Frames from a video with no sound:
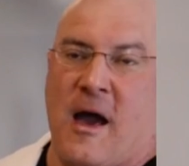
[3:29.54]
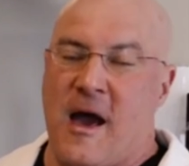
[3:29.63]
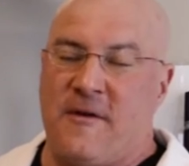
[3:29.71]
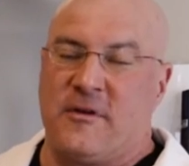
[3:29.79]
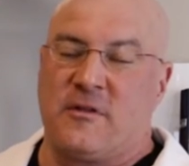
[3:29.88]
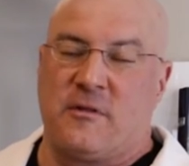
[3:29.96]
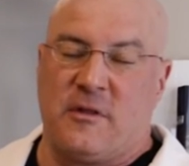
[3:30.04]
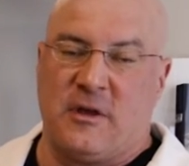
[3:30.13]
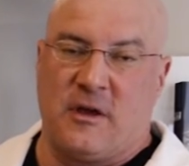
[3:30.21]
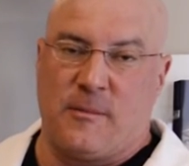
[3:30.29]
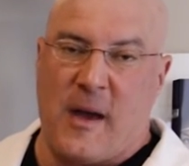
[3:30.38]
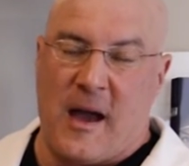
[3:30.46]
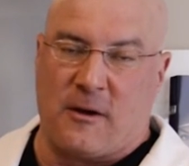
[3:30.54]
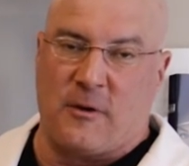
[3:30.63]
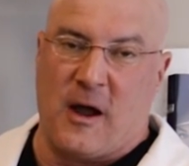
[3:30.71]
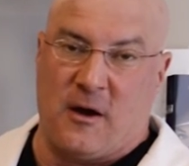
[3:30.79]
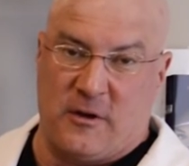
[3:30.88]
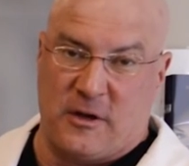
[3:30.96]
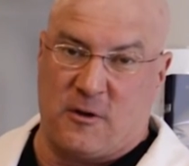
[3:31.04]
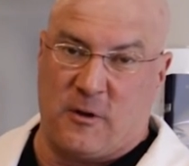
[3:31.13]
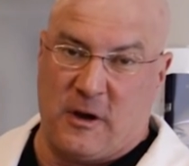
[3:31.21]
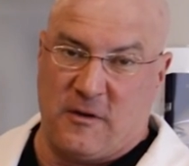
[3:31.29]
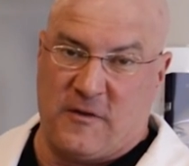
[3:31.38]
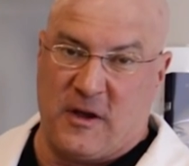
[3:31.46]
Having the background in
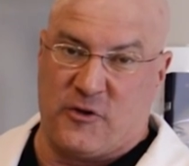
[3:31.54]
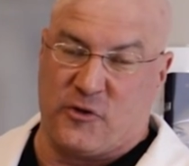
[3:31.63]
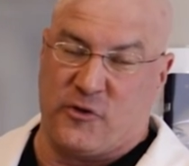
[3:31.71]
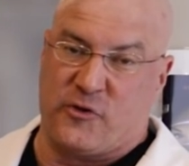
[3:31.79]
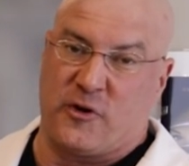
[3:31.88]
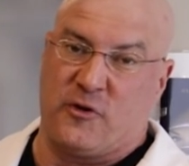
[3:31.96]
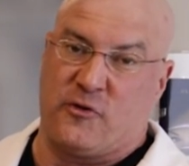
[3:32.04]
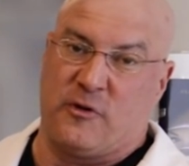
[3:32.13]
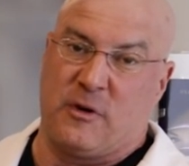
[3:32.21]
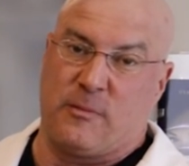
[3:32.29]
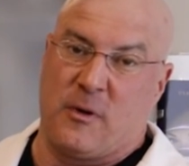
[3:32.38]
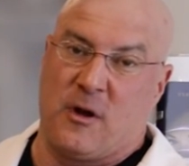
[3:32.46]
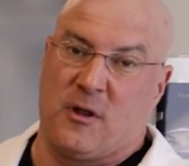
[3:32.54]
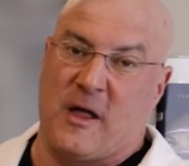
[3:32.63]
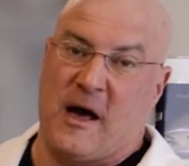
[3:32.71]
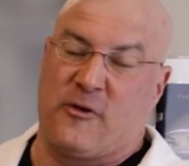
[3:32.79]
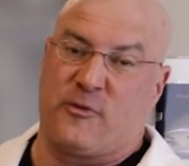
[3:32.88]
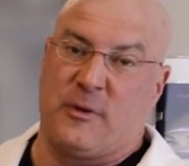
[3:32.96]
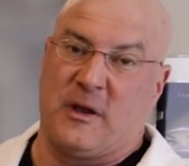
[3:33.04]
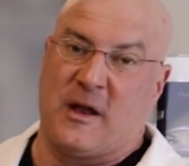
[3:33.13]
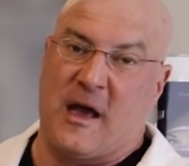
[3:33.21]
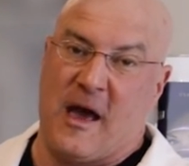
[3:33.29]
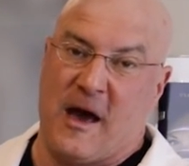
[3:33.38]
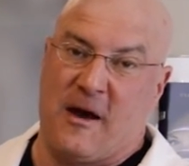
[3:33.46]
craniofacial surgery allows me
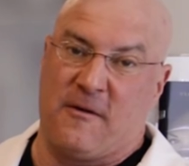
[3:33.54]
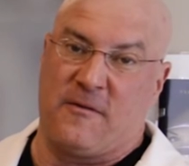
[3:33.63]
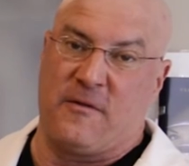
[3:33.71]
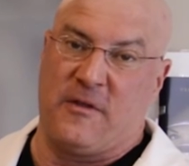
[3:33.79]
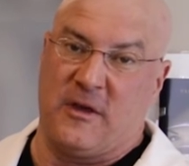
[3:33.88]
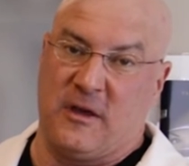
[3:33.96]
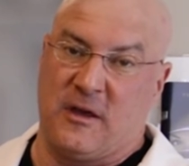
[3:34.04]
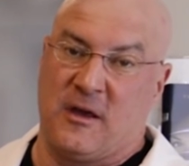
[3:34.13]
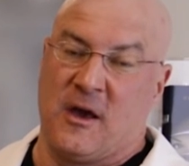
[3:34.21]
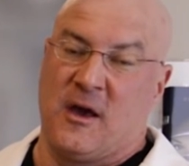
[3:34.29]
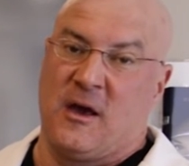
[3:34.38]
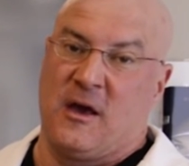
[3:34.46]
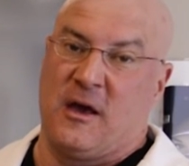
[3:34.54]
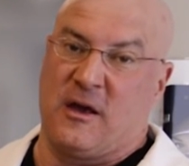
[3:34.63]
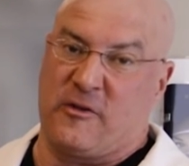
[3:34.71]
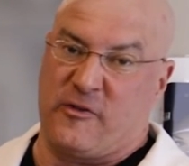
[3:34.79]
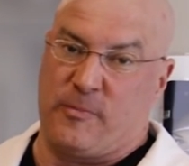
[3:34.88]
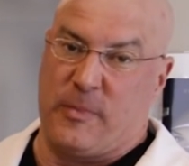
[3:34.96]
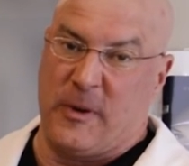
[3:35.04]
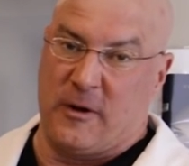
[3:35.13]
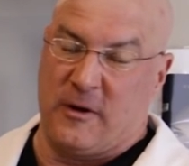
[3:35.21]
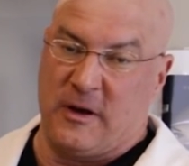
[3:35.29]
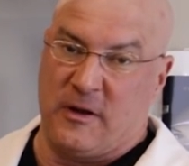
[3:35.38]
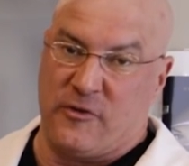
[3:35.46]
to have the
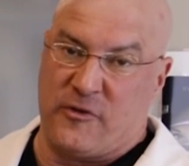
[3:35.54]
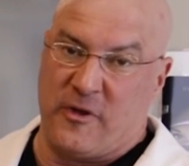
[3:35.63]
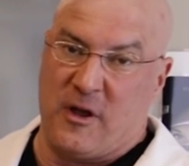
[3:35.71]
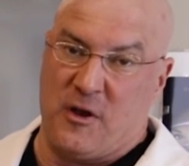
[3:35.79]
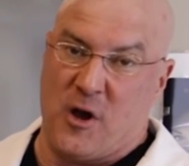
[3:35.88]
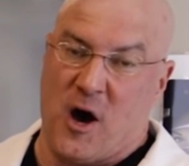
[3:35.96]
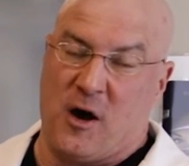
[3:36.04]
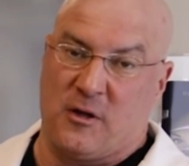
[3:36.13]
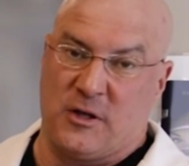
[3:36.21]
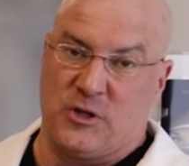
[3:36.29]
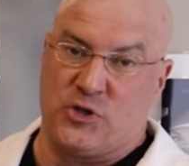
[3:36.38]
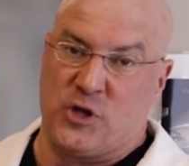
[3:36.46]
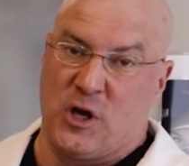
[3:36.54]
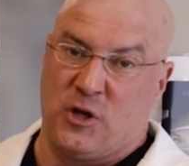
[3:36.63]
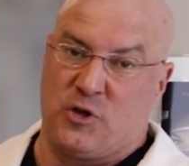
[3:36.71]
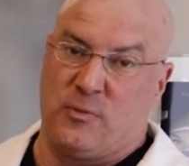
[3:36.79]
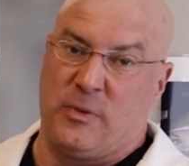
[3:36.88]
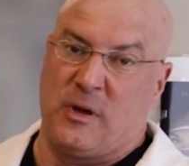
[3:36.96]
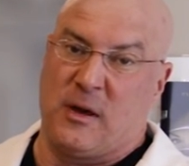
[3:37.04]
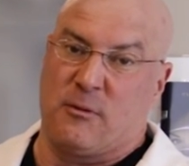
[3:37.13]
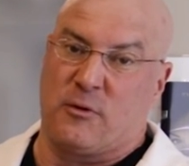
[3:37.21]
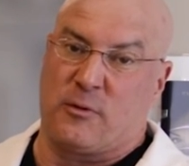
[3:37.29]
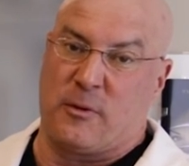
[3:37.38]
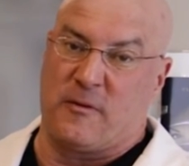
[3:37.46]
experience and knowledge to be
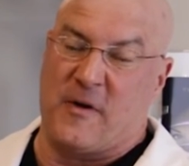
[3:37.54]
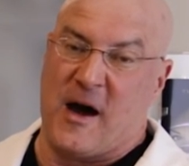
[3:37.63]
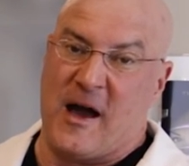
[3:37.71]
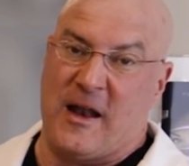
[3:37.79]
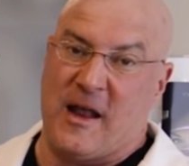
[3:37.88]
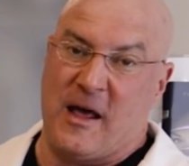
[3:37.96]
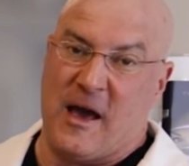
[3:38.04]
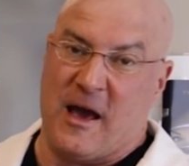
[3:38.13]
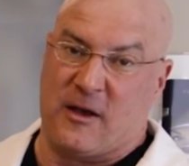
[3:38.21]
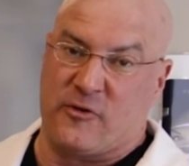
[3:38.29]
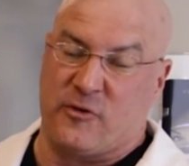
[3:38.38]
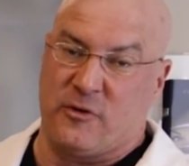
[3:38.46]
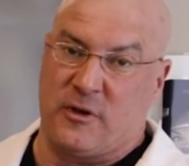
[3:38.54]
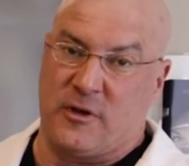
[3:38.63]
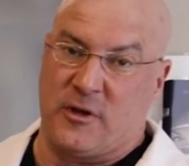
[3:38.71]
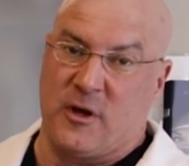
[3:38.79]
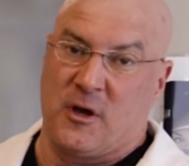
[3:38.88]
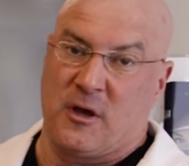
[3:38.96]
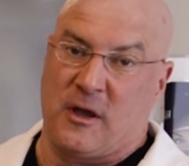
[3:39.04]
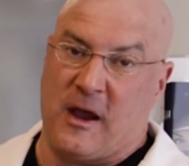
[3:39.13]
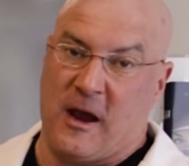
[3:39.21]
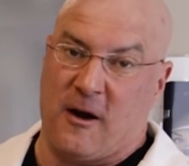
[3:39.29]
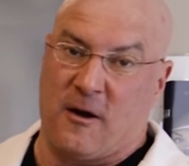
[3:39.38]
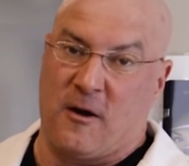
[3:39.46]
able to provide excellent
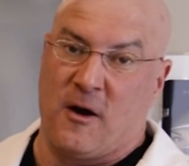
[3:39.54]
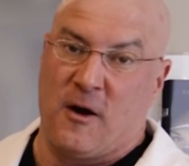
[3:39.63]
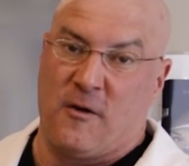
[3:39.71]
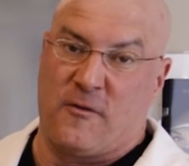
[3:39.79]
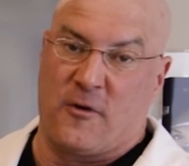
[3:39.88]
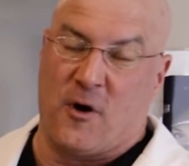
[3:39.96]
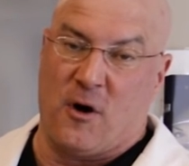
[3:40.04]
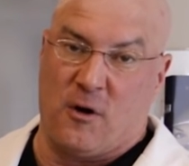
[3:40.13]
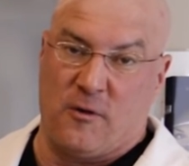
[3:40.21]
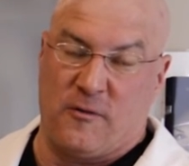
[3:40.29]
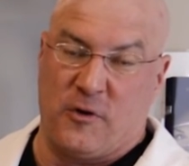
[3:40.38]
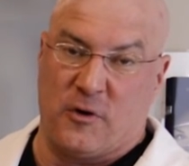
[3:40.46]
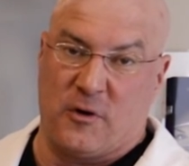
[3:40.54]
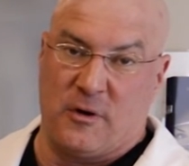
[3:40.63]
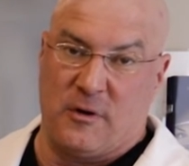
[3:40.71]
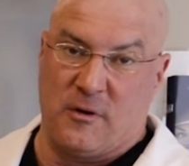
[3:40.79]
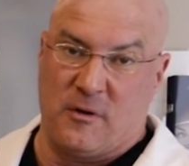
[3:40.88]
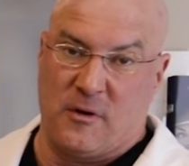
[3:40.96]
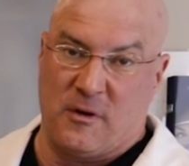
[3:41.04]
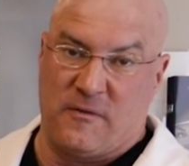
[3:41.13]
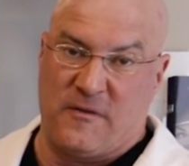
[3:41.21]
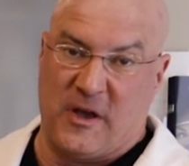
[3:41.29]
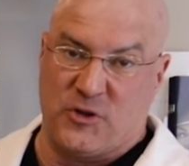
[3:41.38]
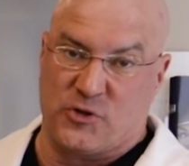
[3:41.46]
care for all of your
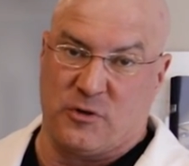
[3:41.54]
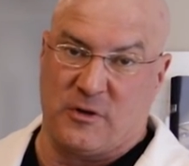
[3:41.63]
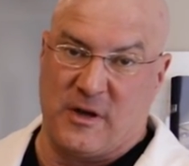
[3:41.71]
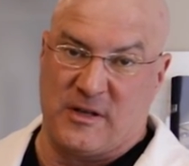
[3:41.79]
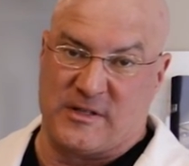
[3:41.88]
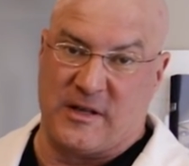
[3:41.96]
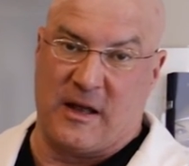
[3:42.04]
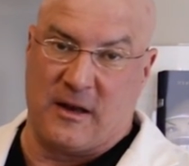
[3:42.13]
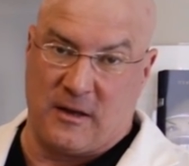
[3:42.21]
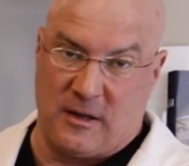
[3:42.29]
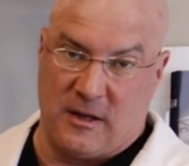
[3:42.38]
facial aesthetic